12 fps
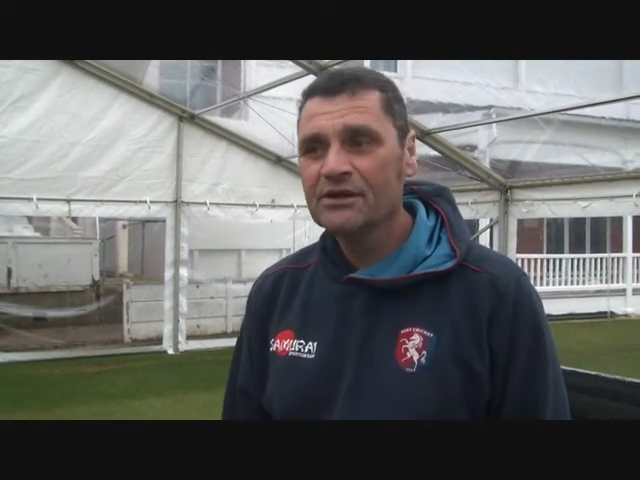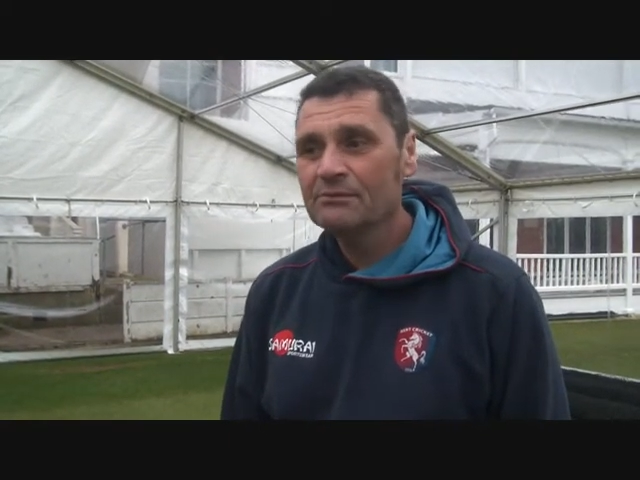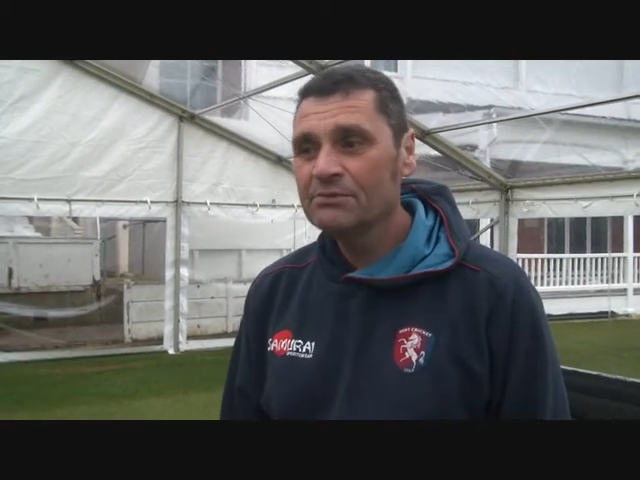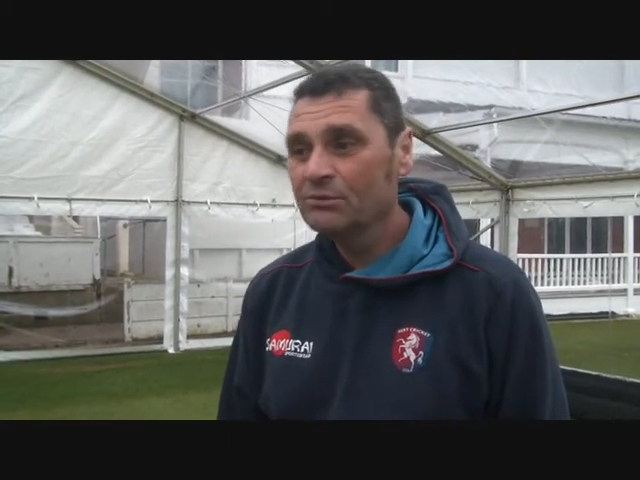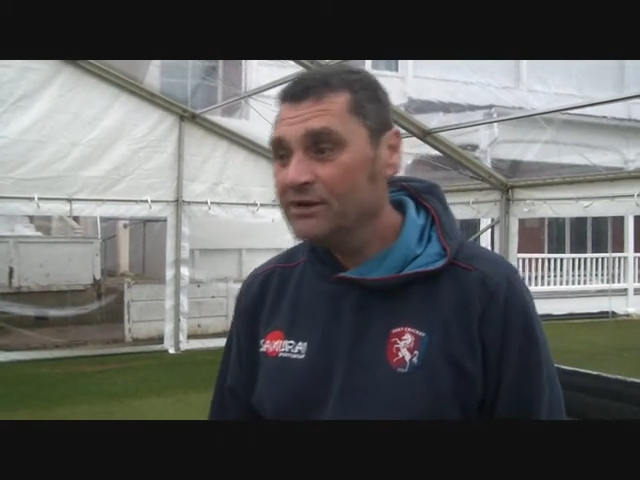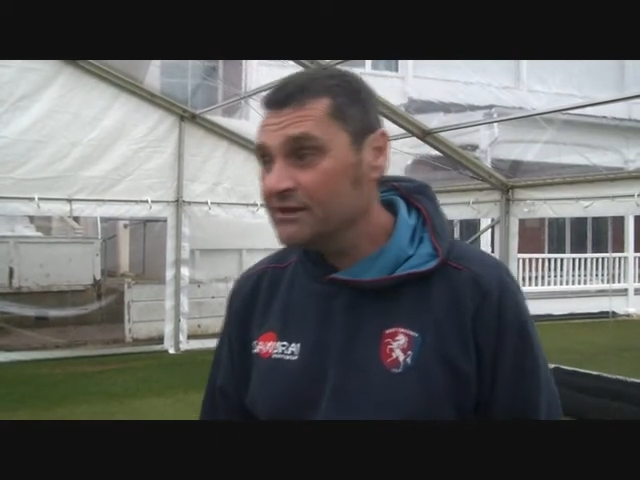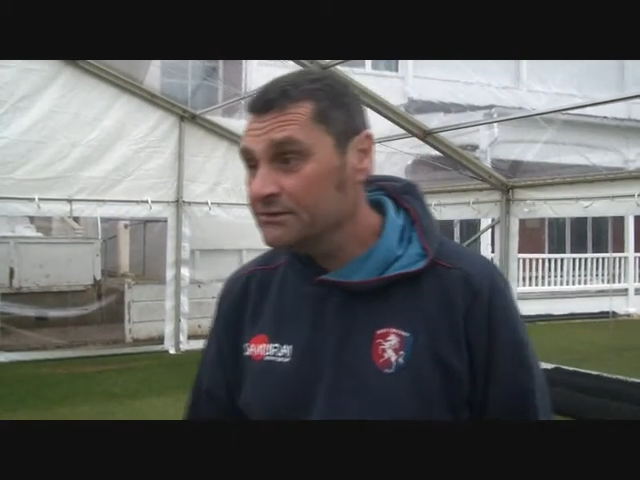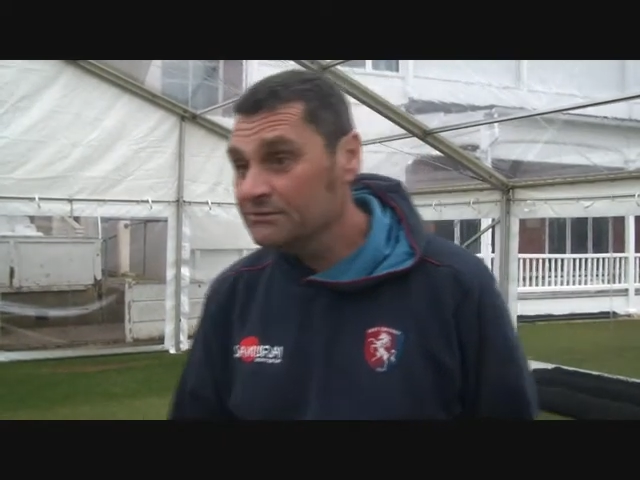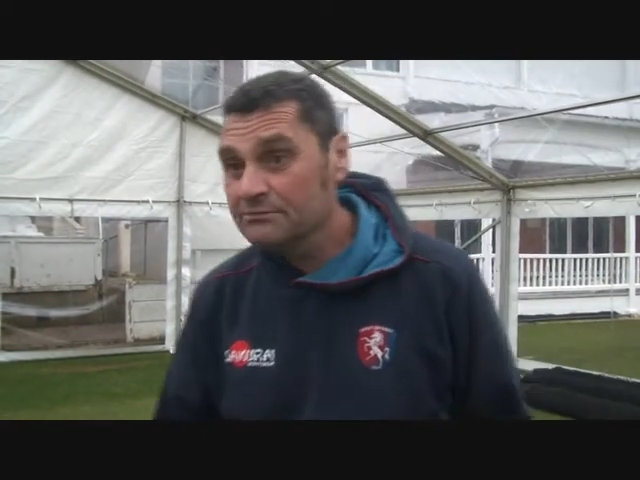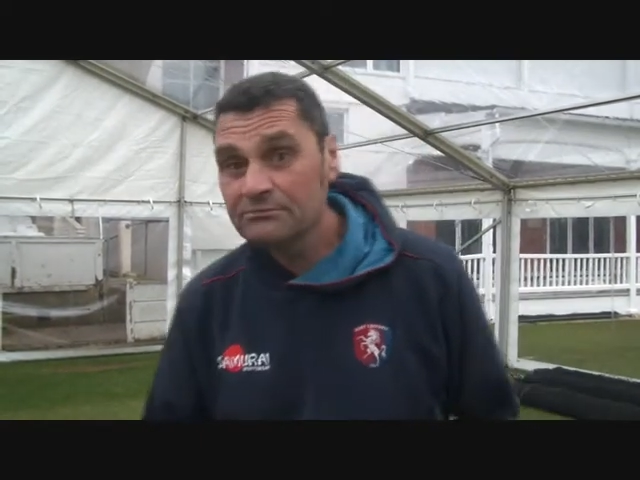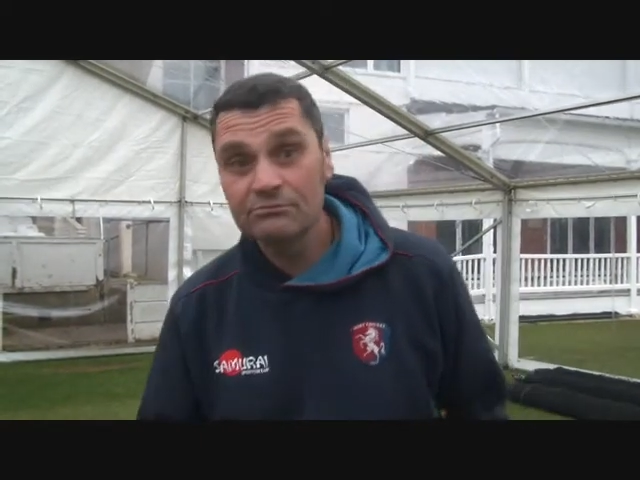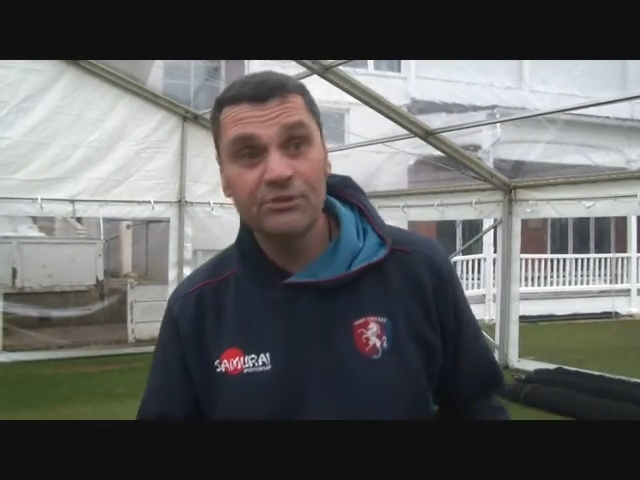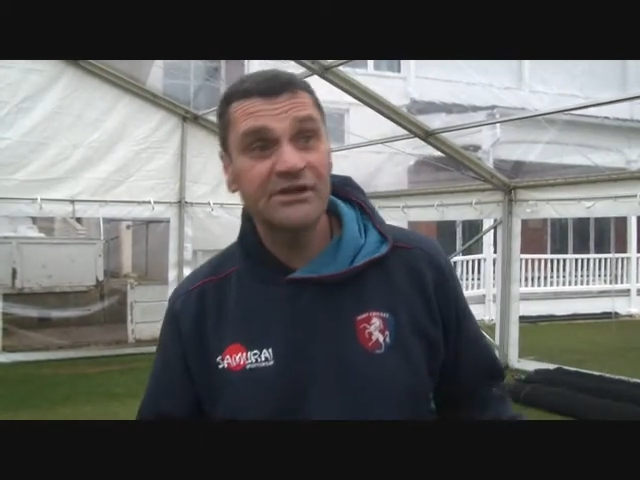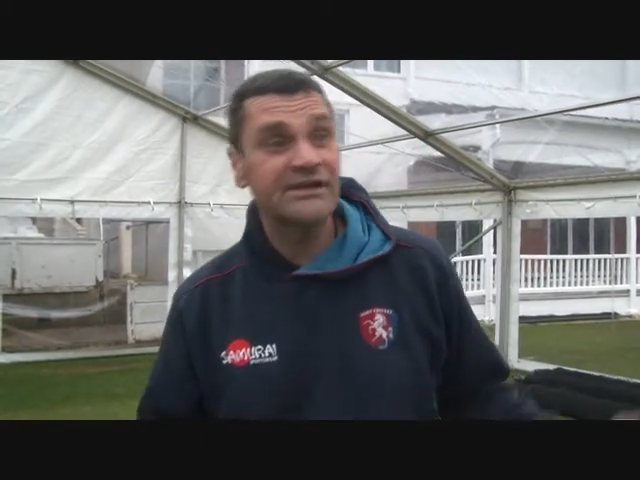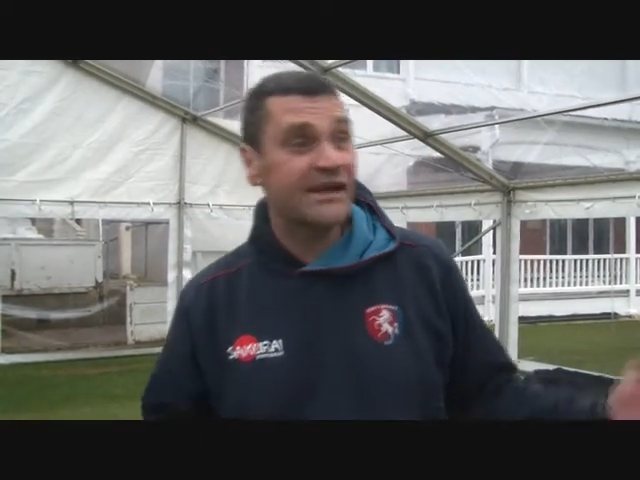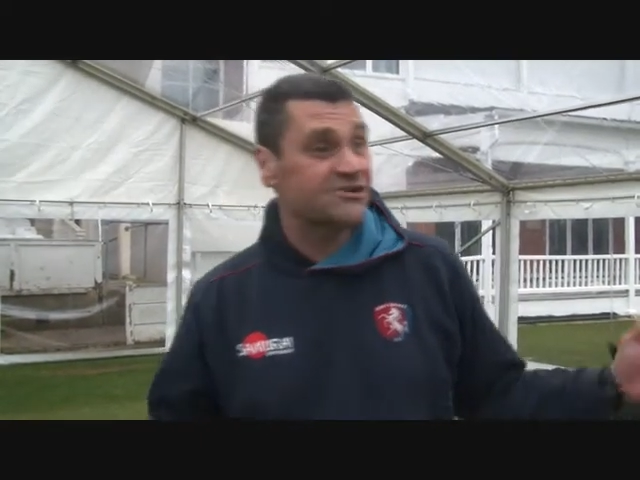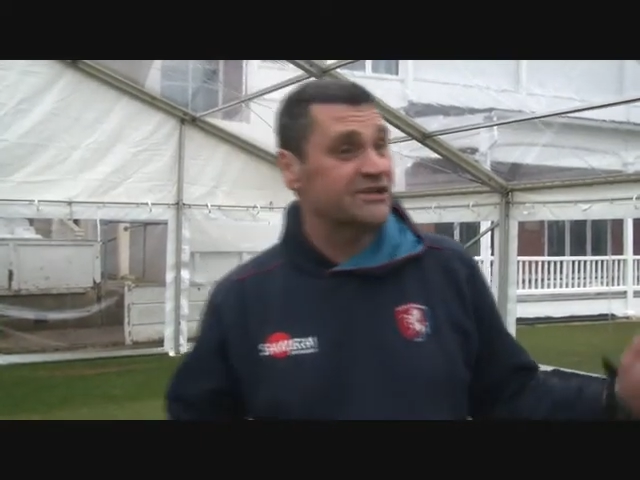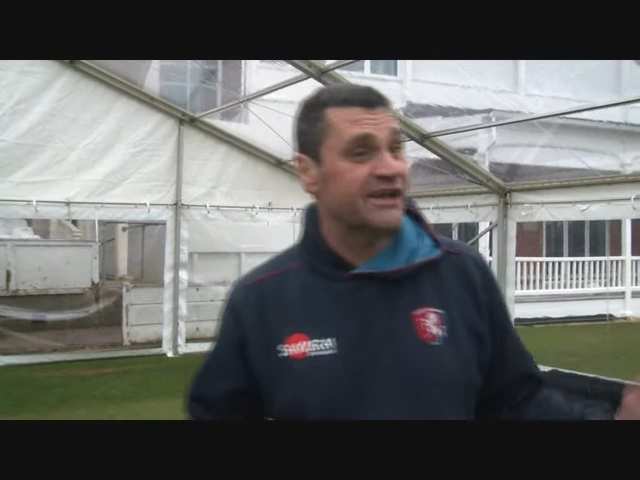But we can we can
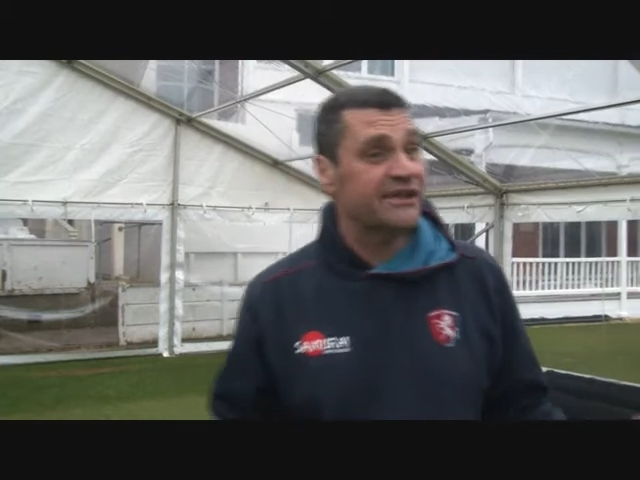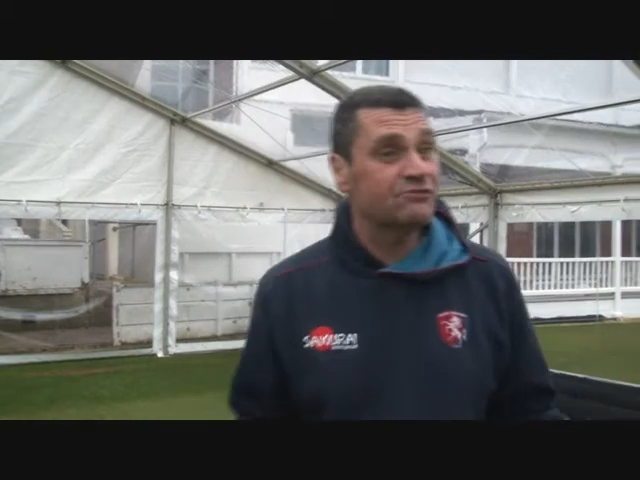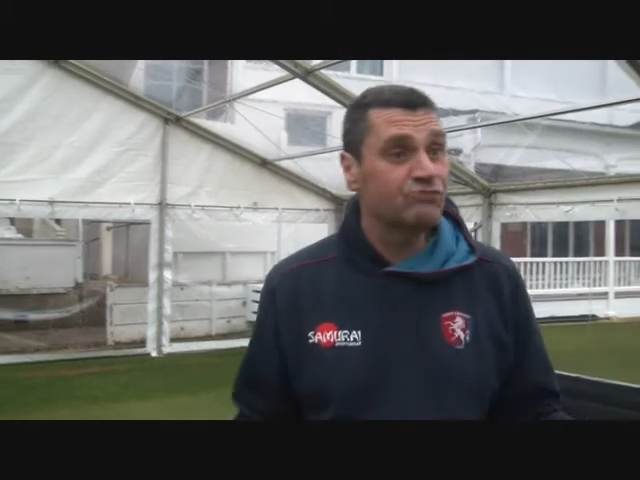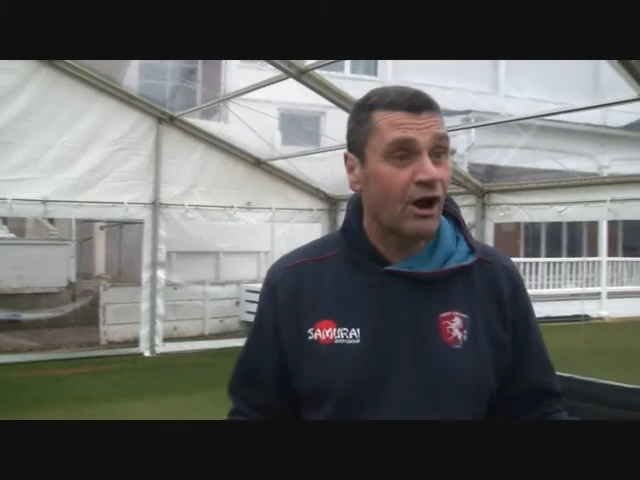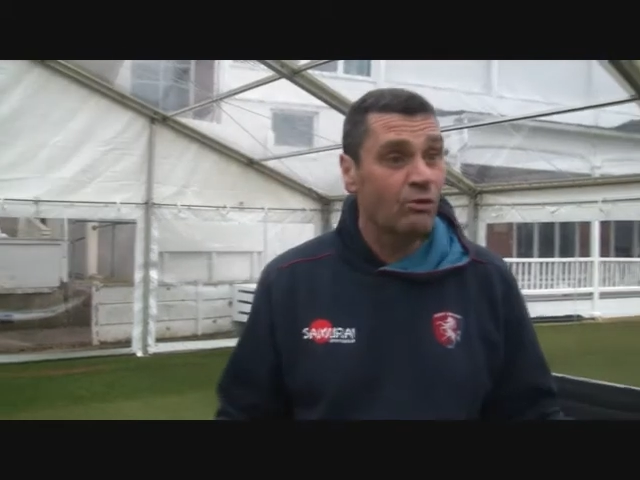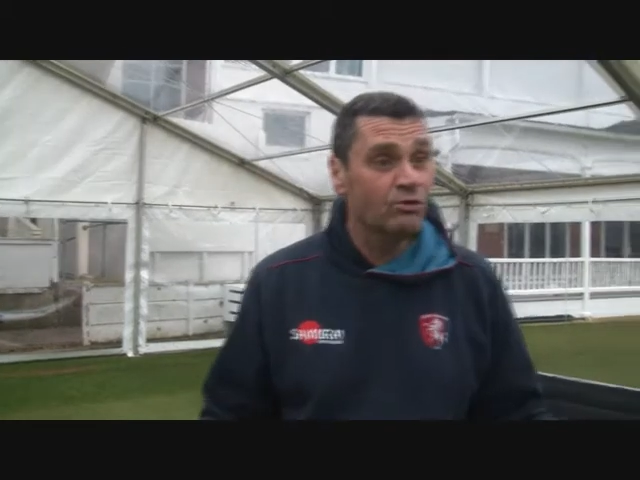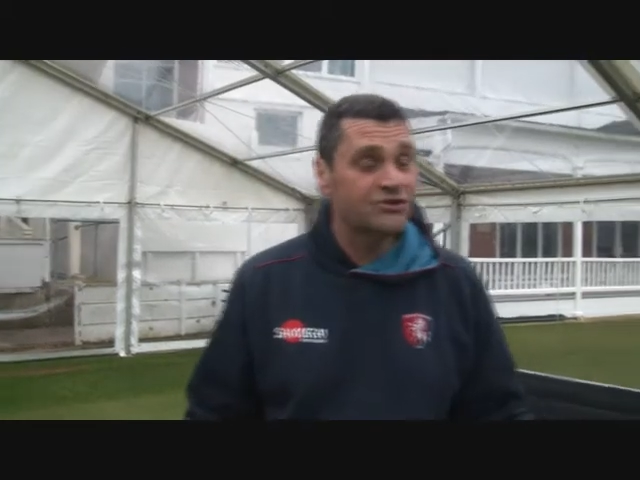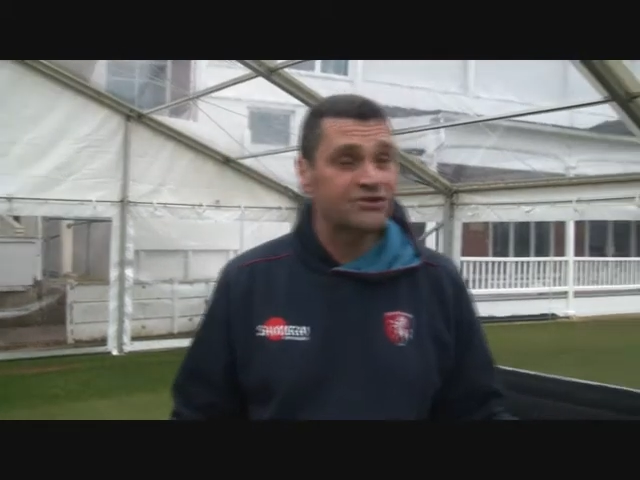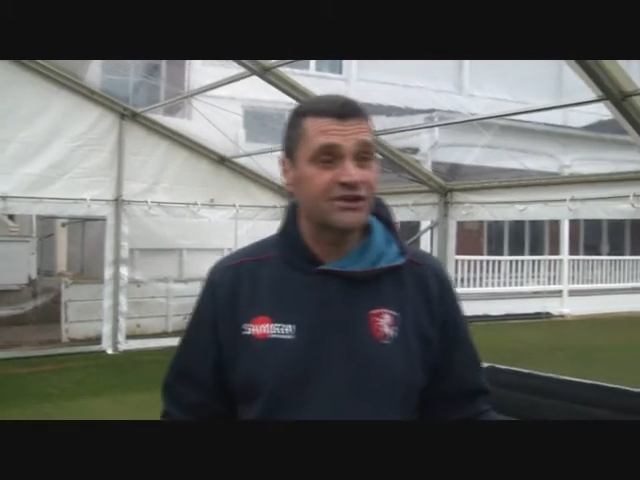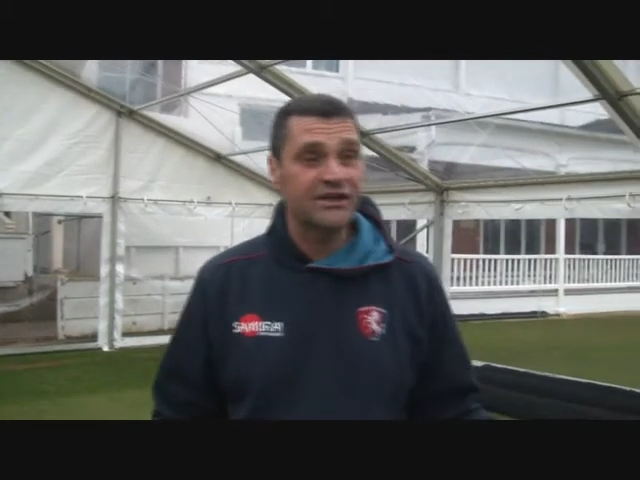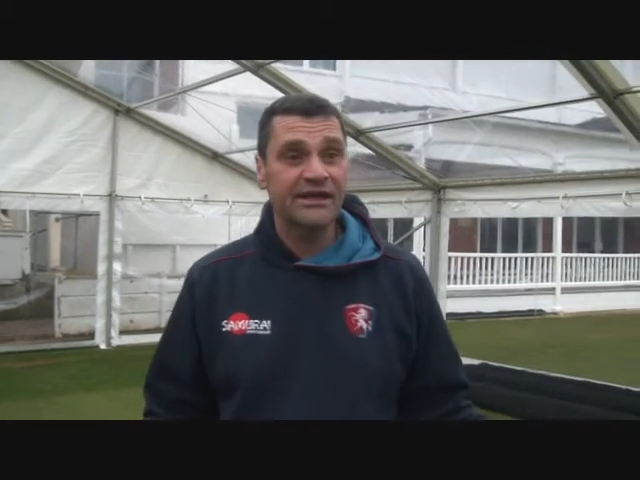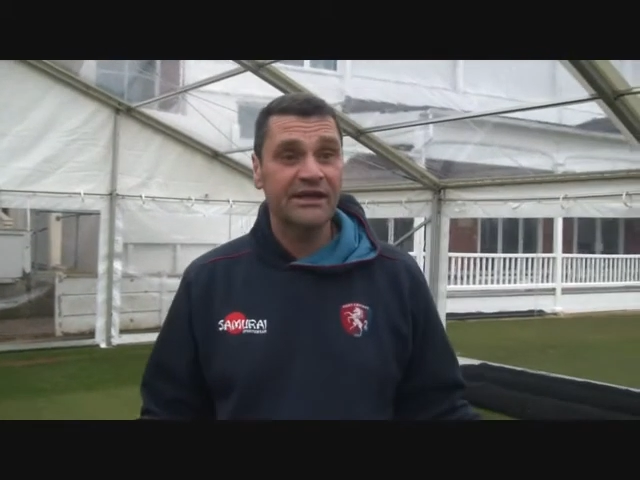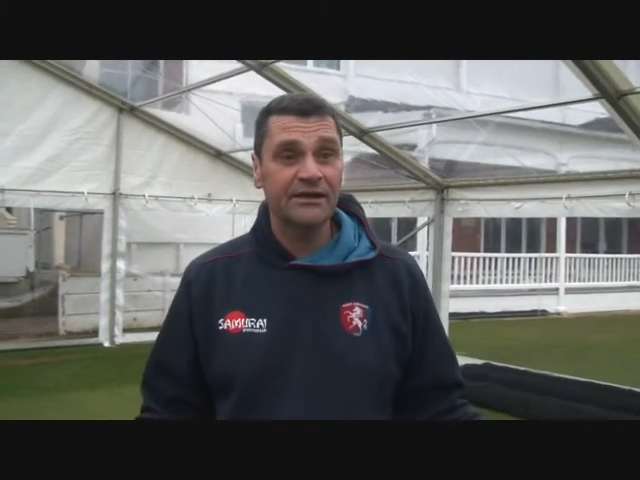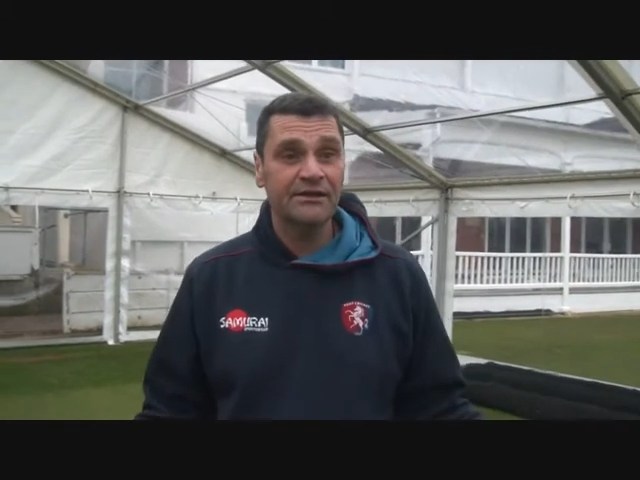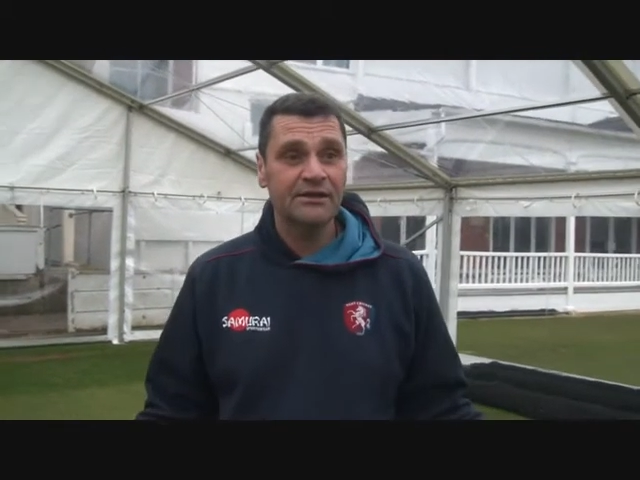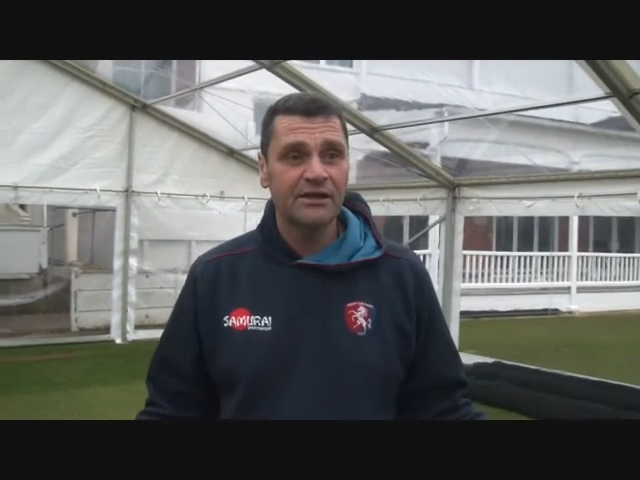actually get the rollers in here,